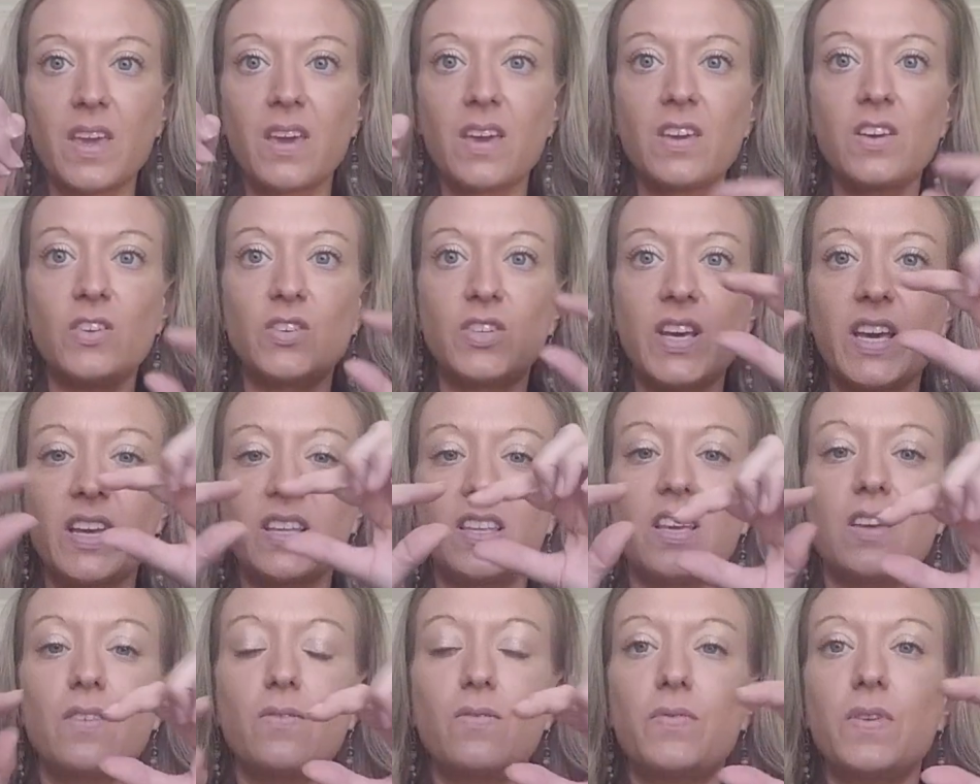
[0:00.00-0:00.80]
You take
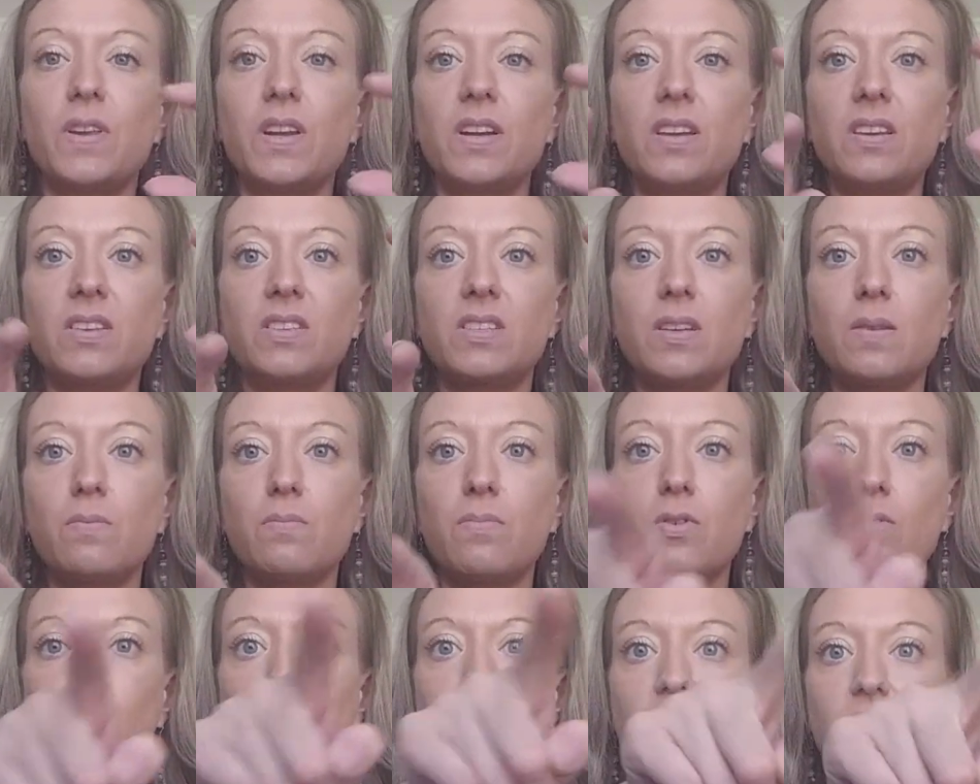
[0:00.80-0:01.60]
the infinity
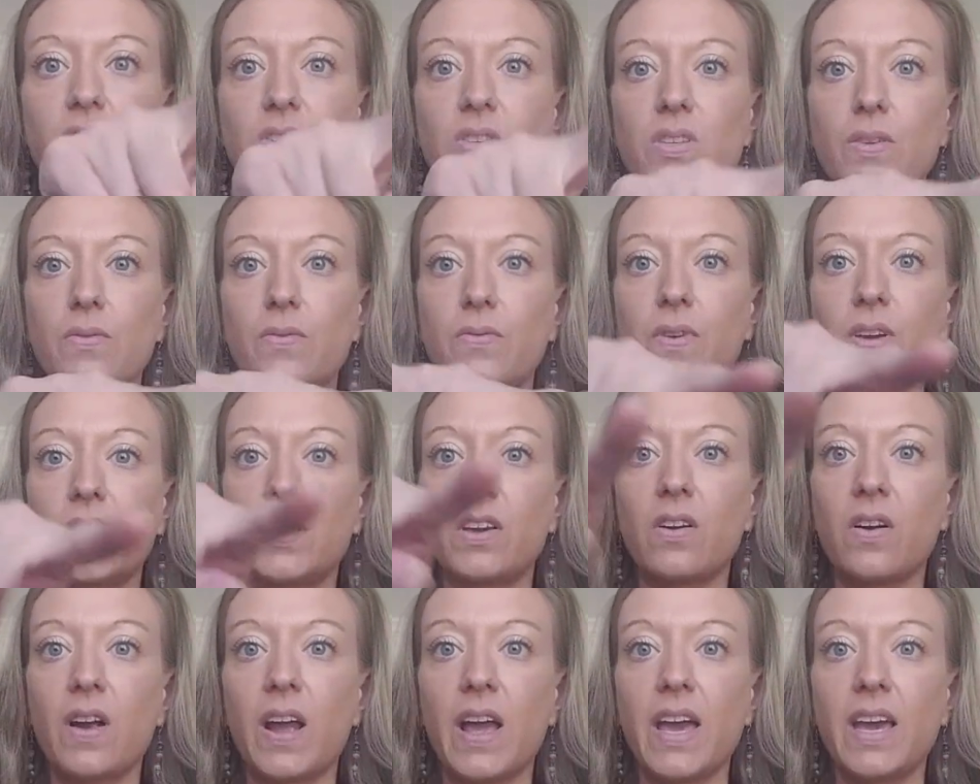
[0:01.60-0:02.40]
symbol, which is a
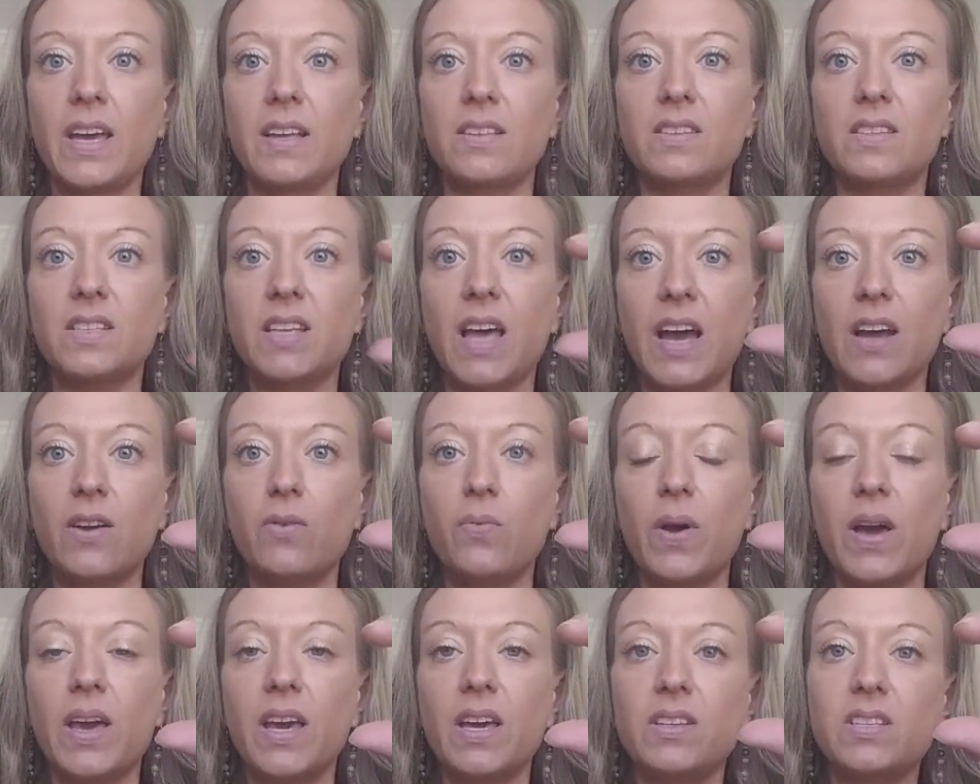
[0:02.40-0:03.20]
figure eight
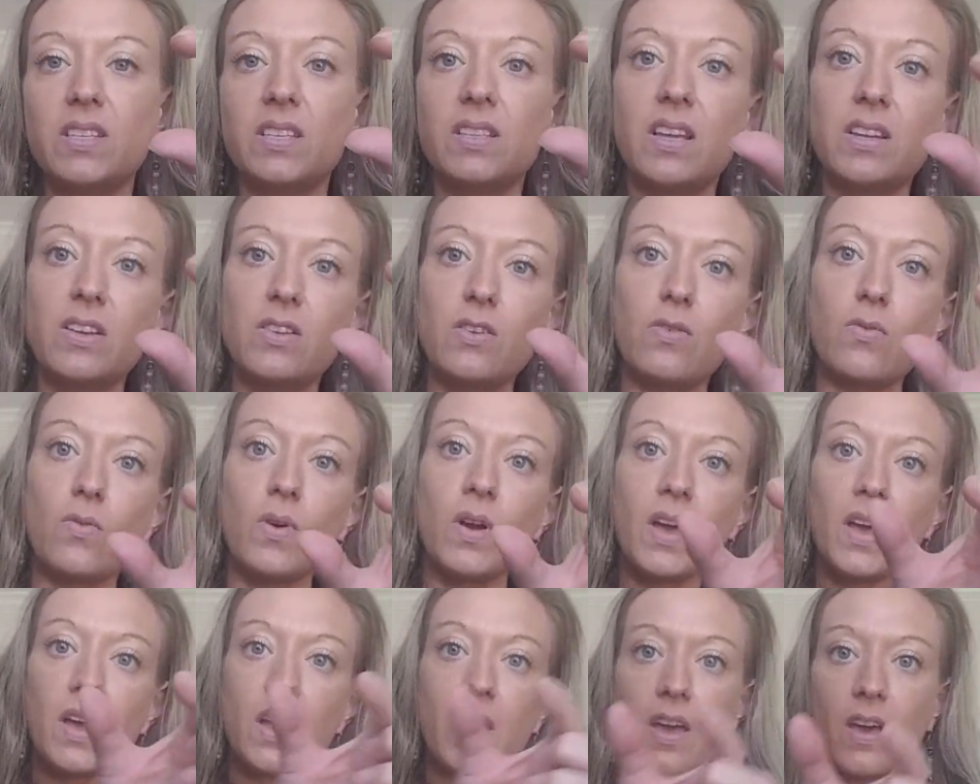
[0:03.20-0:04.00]
sideways, and then you
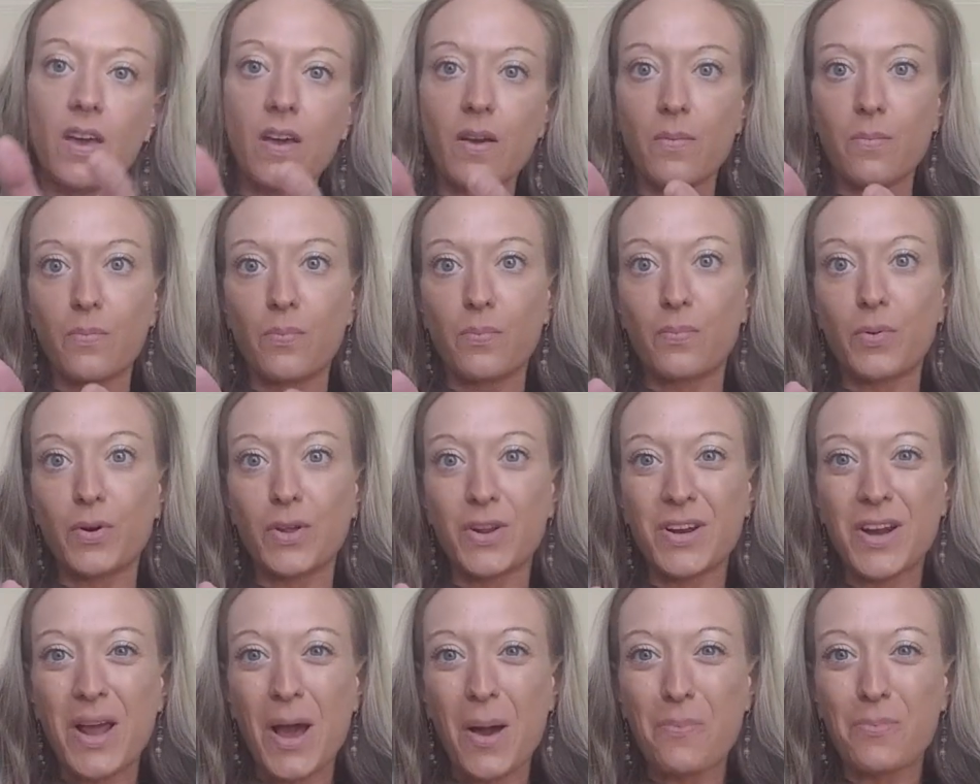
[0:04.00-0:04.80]
put
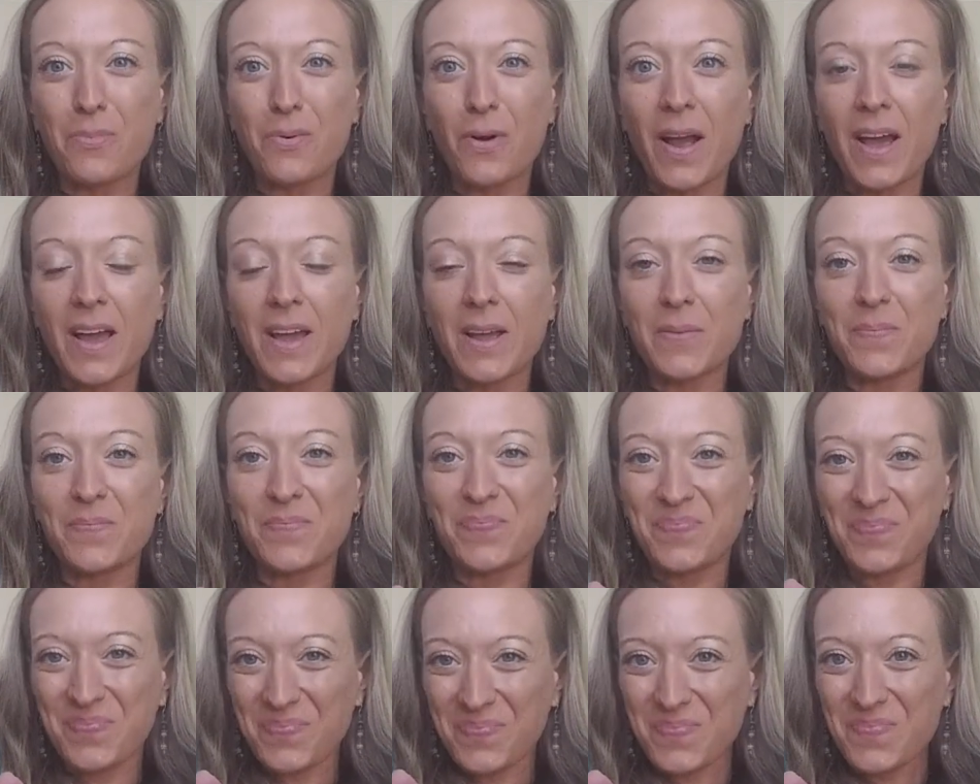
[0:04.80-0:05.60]
it upright,
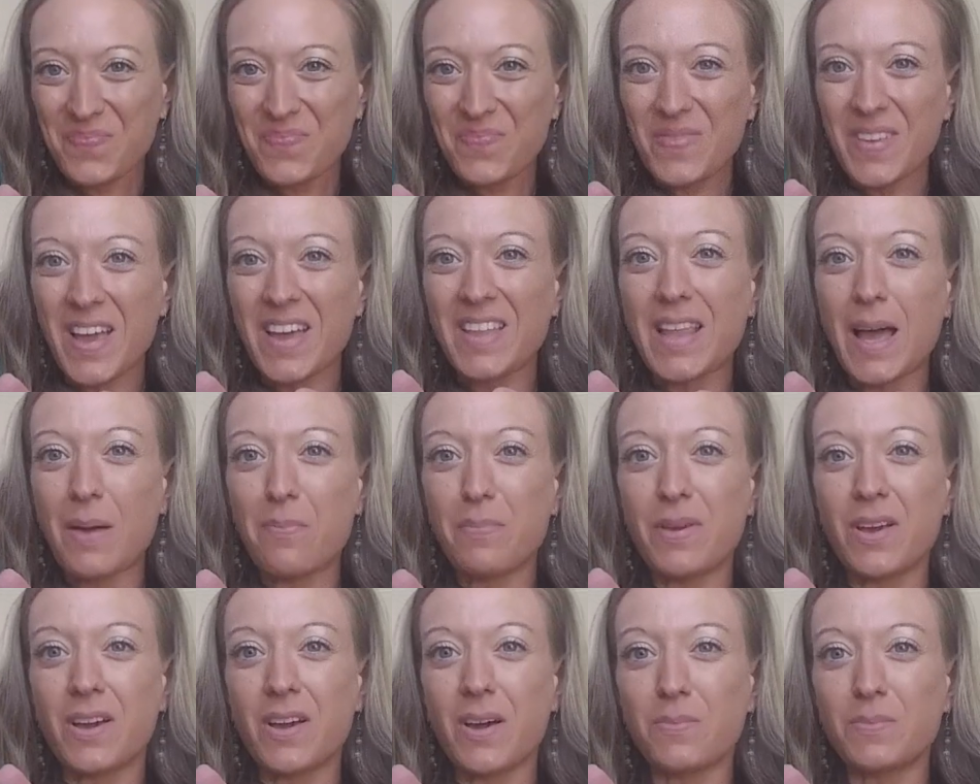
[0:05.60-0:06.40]
and that
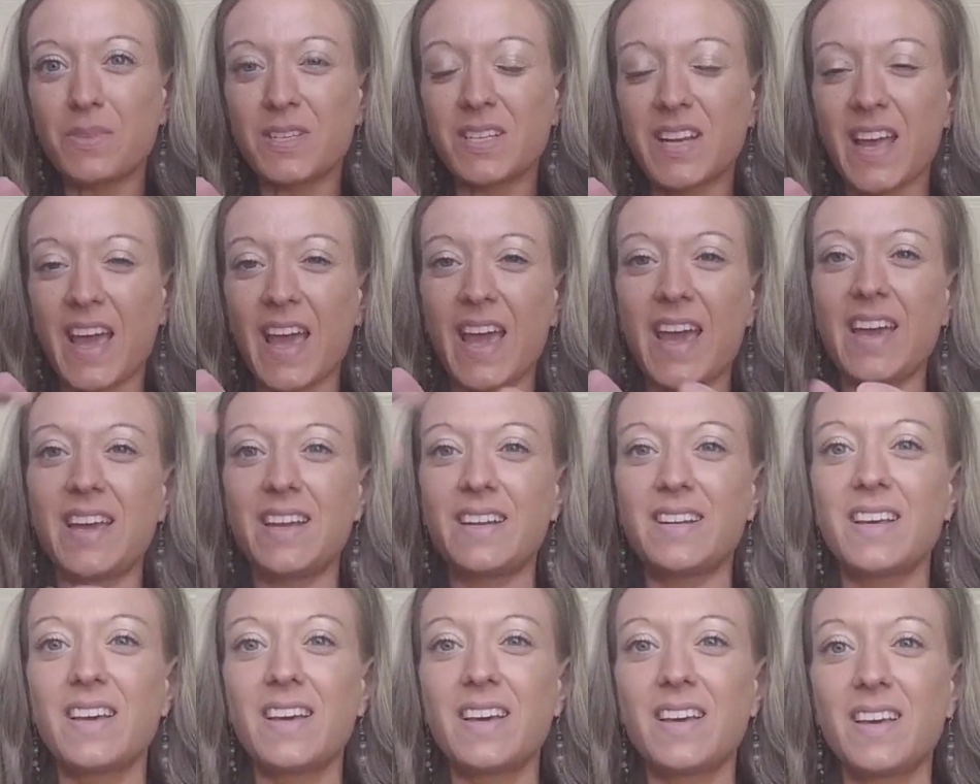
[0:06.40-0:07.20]
becomes an
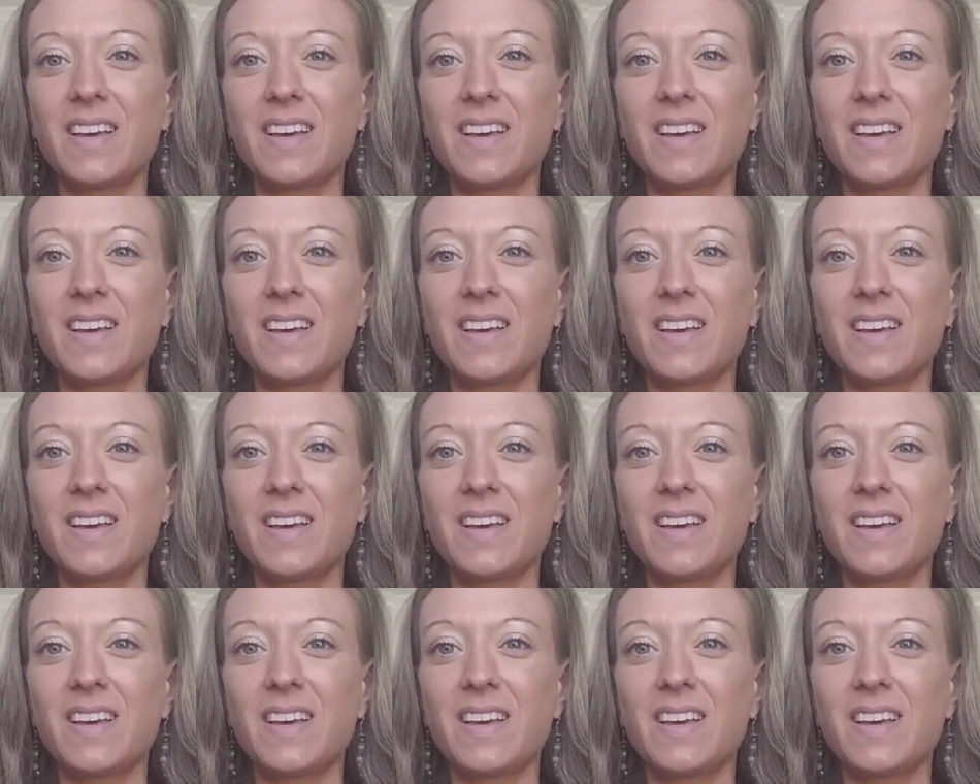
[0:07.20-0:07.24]
eight.